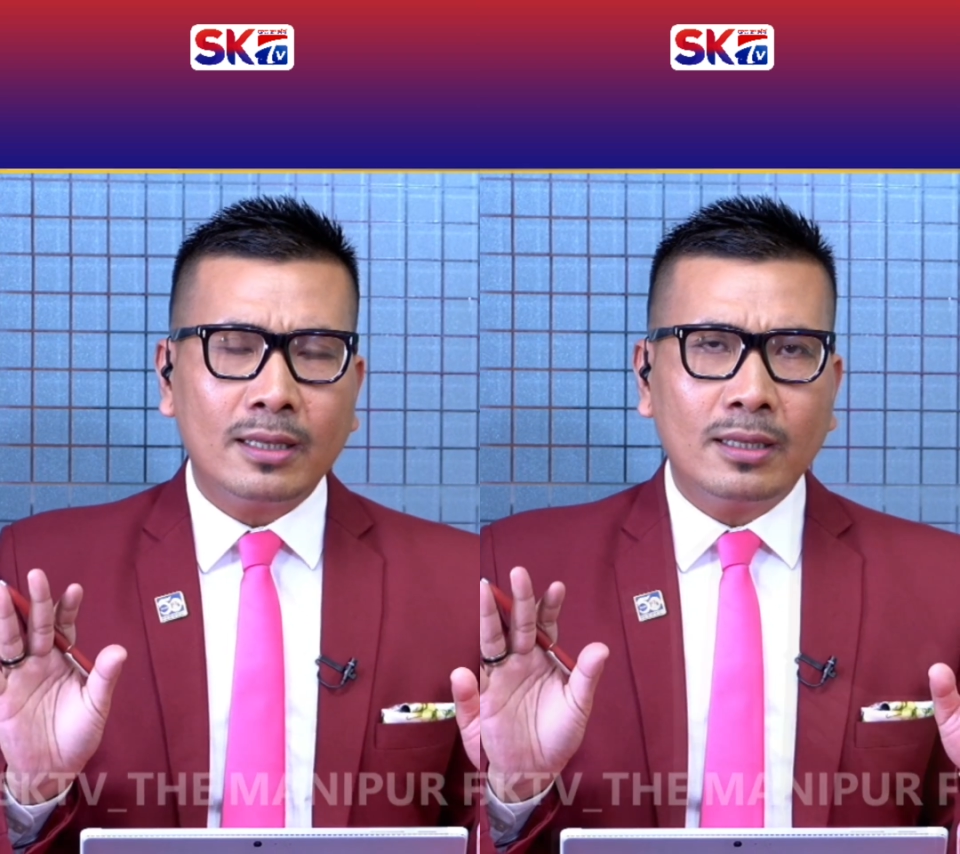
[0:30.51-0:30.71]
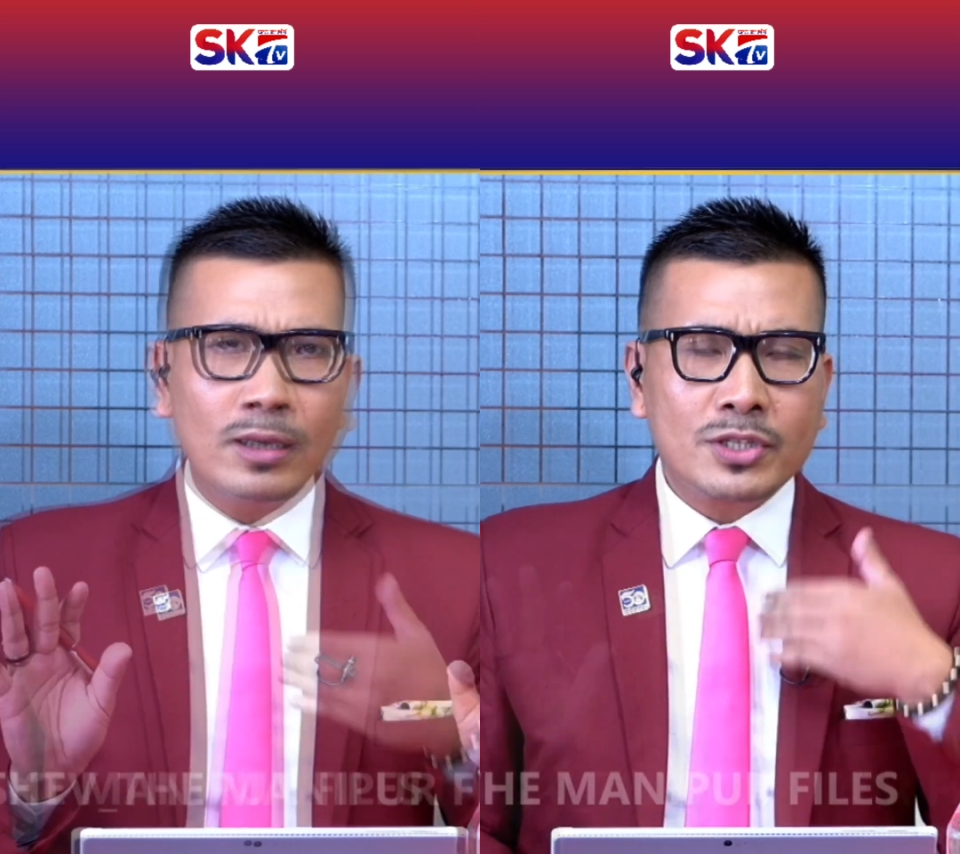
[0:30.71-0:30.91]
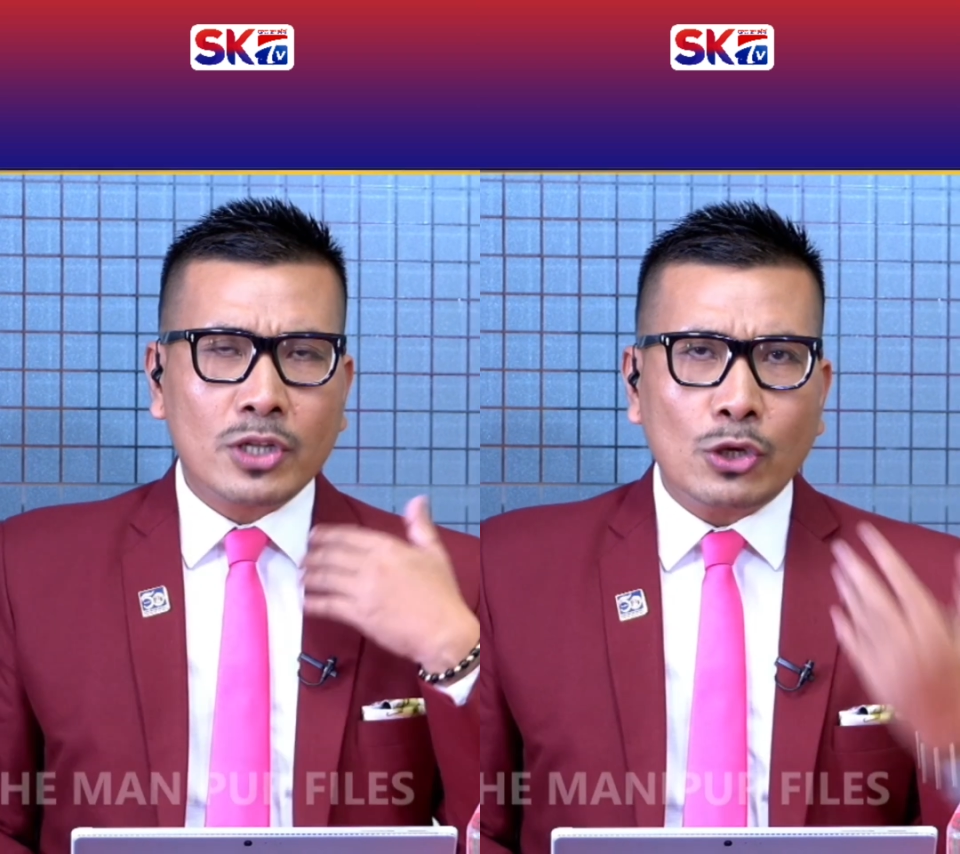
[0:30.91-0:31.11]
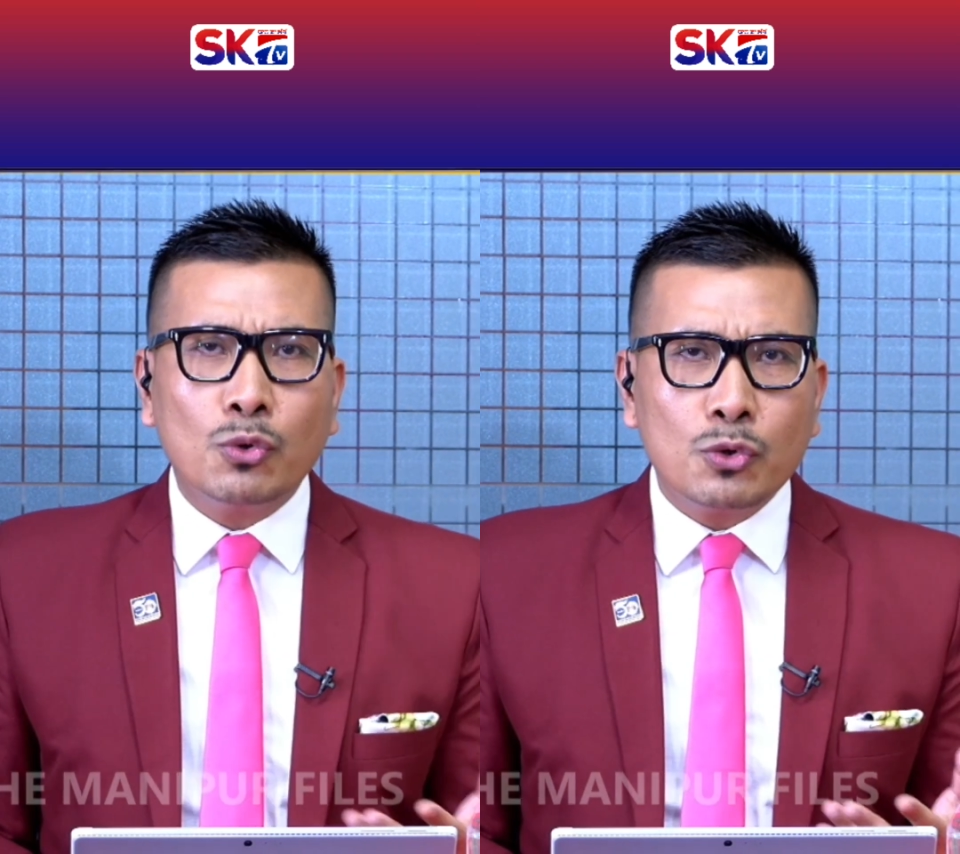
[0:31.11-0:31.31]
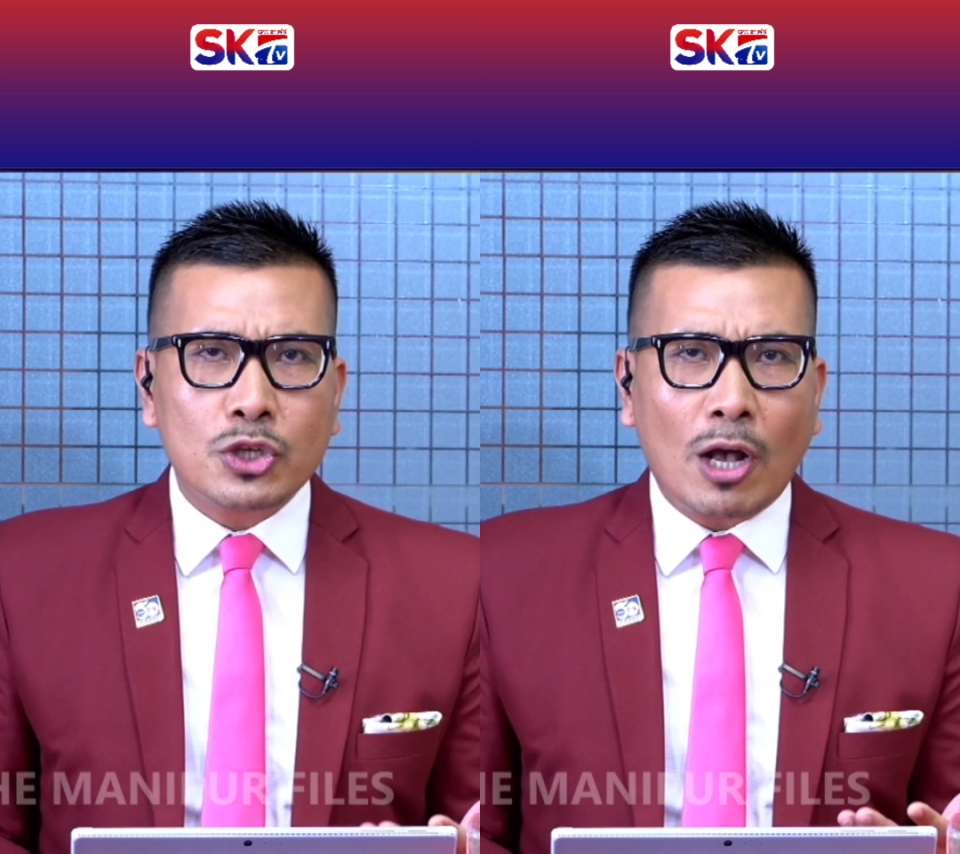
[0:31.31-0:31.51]
What's the
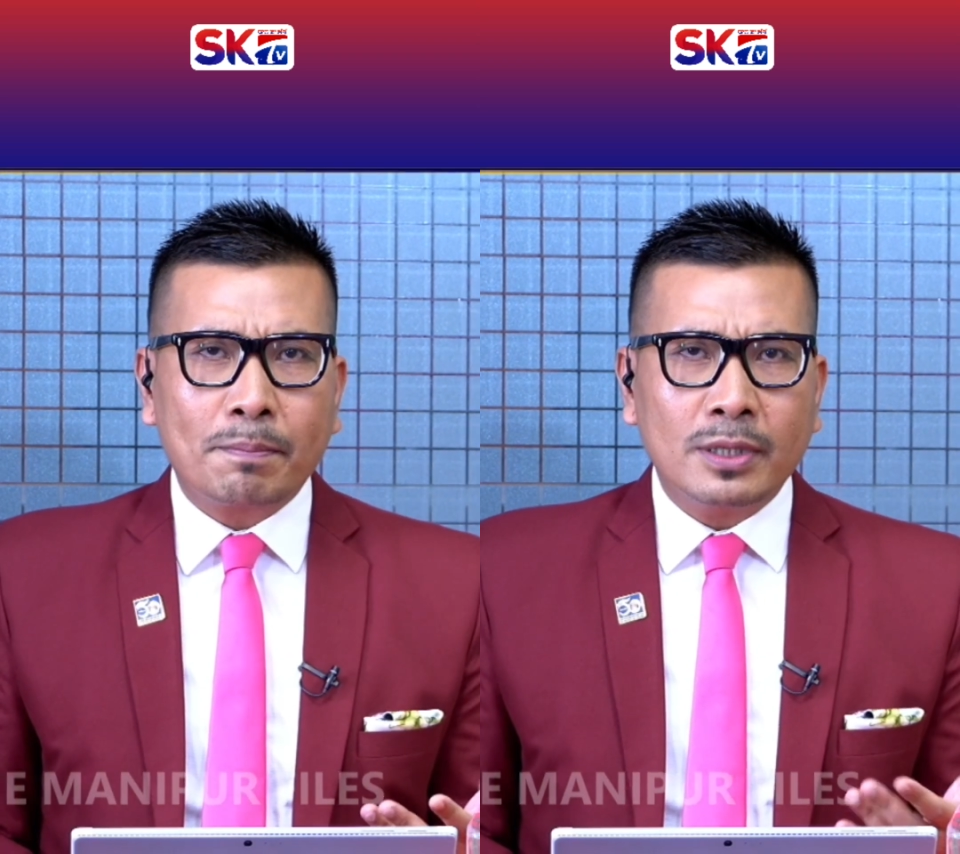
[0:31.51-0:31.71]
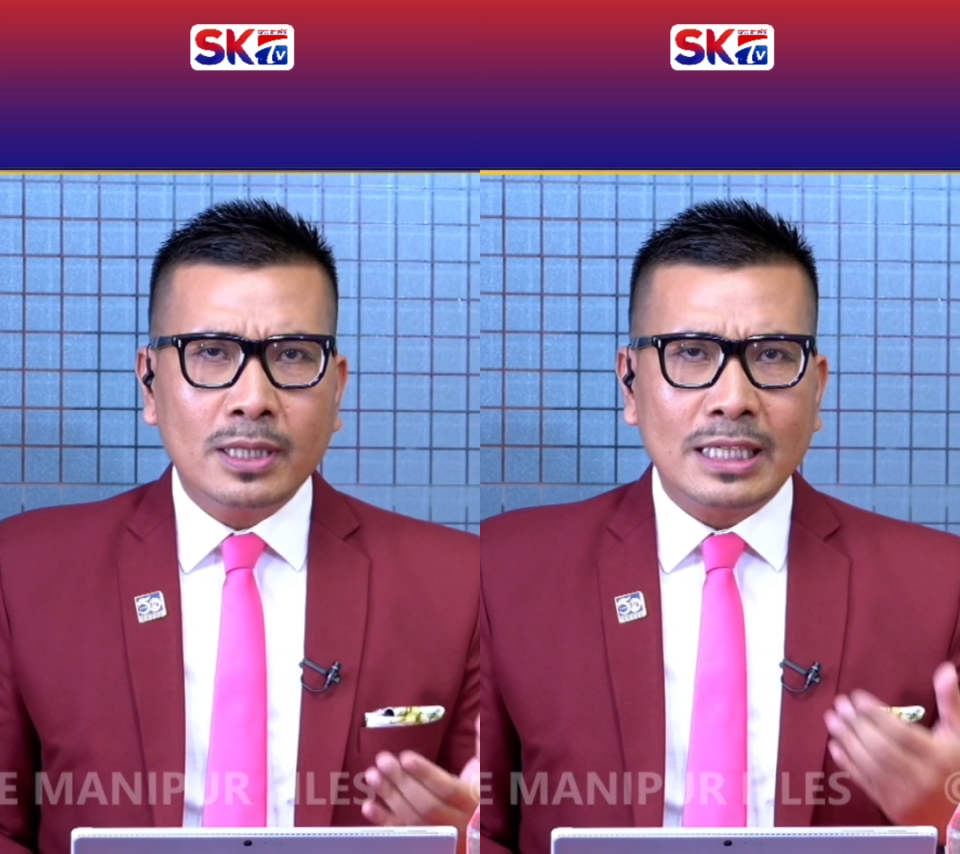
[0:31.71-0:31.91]
use of